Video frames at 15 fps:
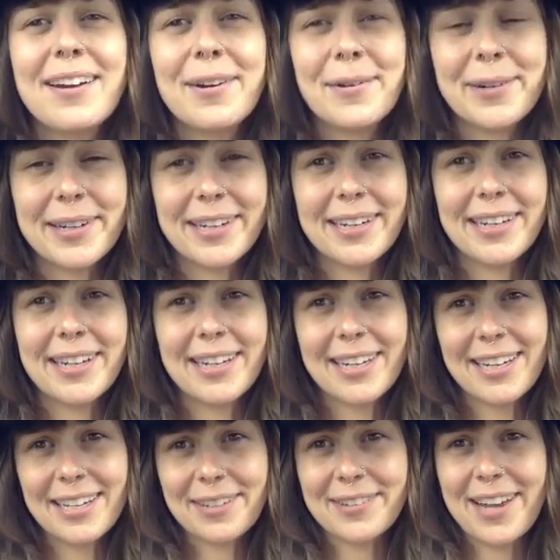or
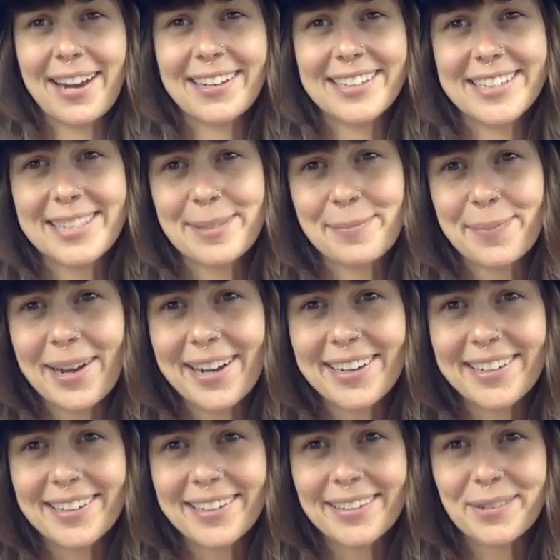you're not
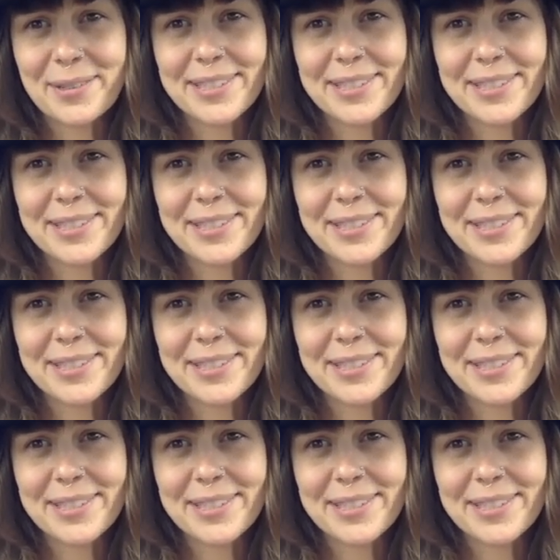inspired,